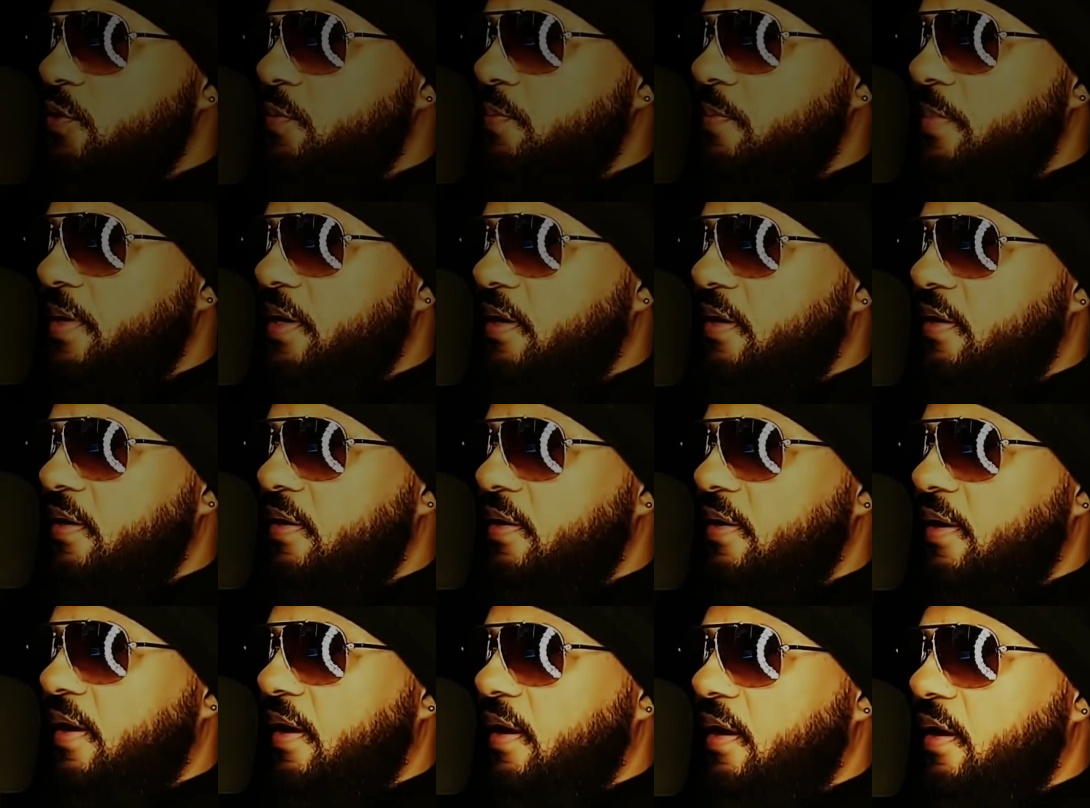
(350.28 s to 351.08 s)

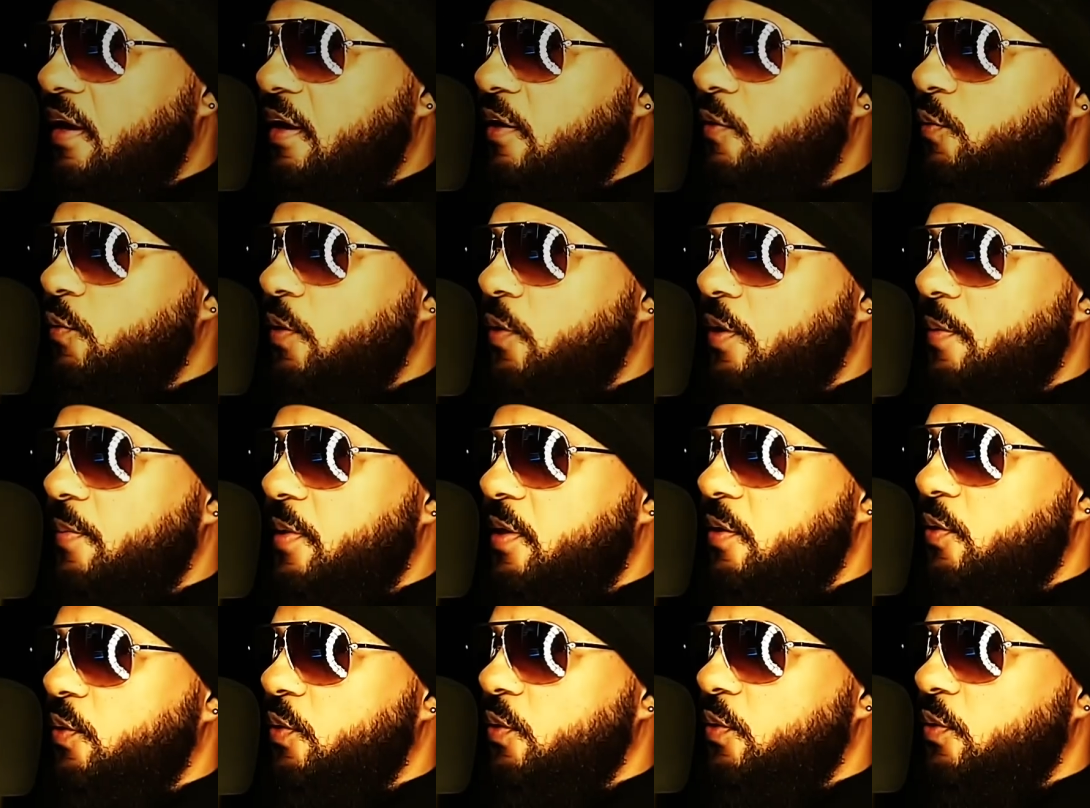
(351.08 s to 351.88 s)
men and
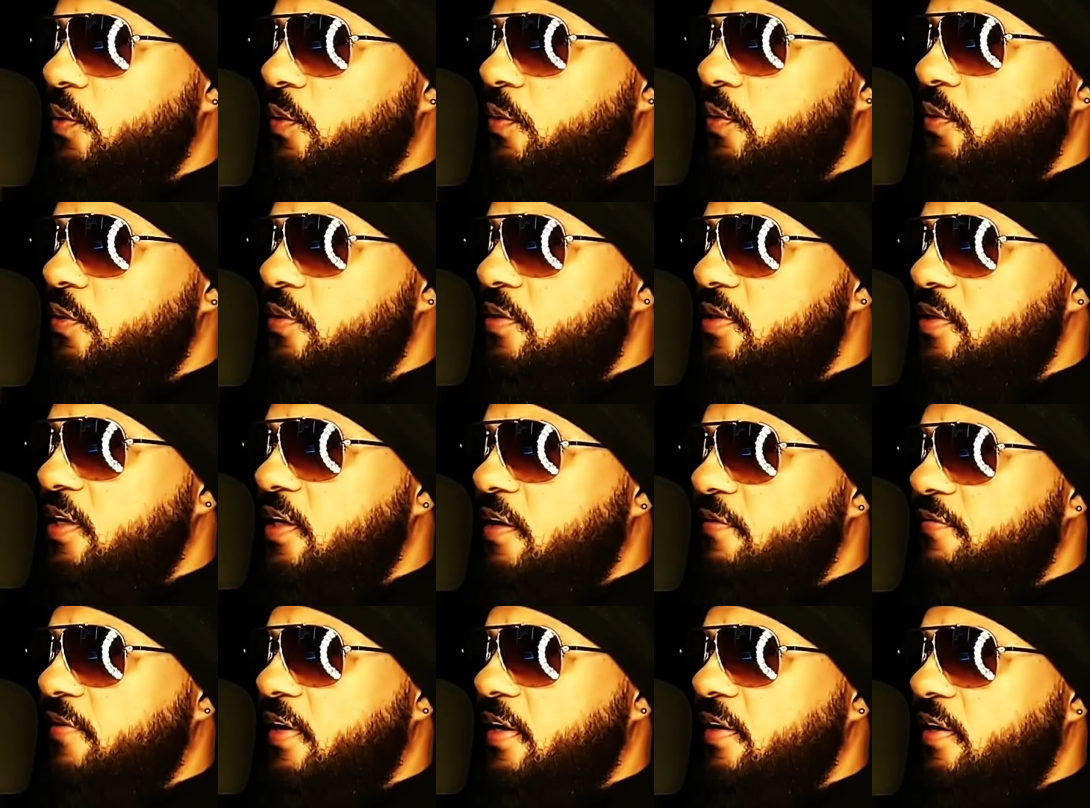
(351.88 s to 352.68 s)
women who
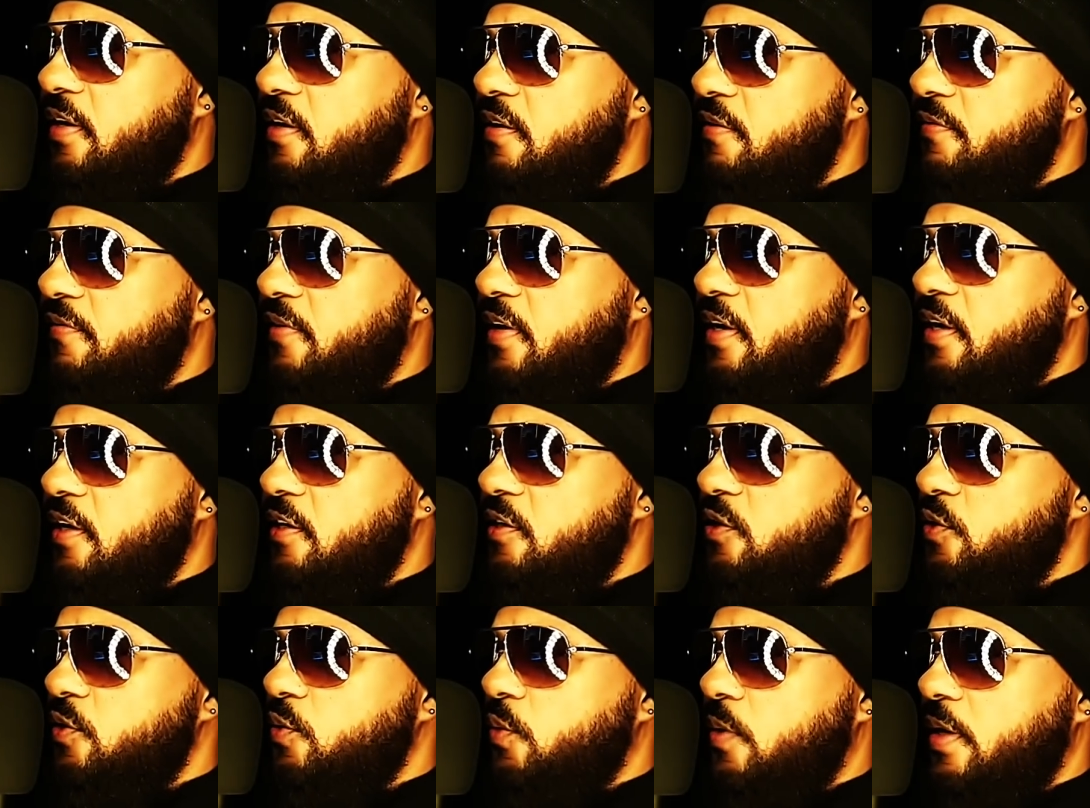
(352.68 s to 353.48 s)
self identify
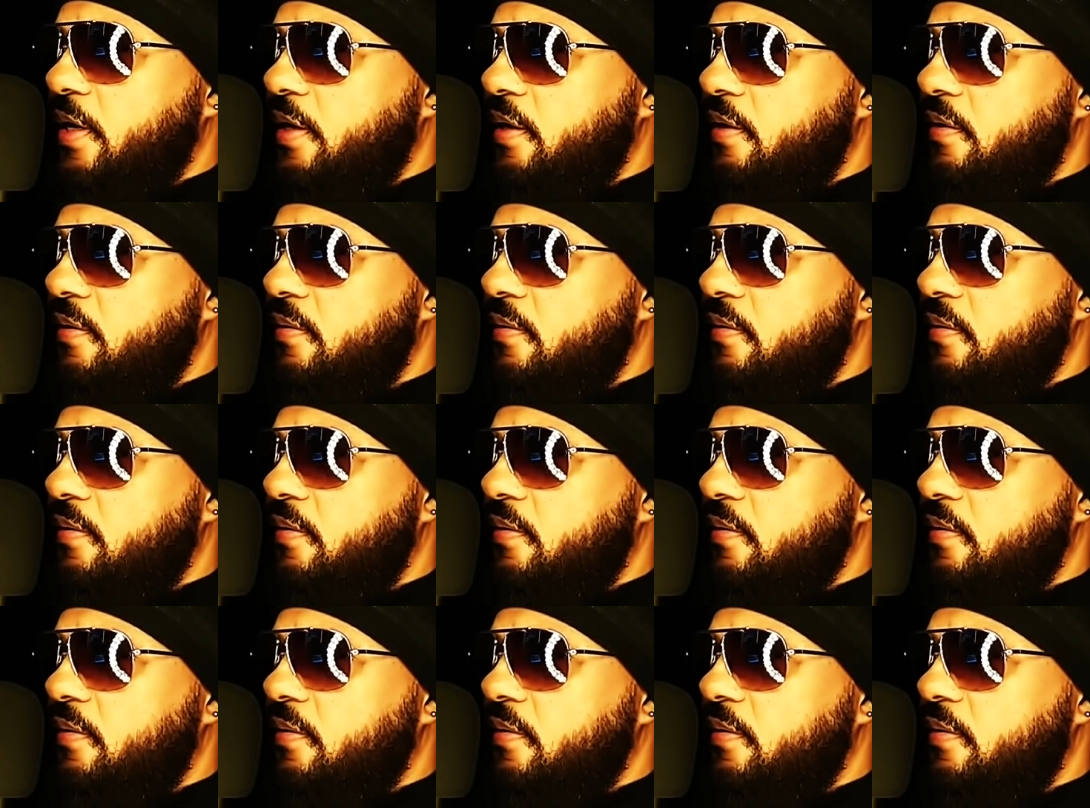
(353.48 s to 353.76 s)
as white,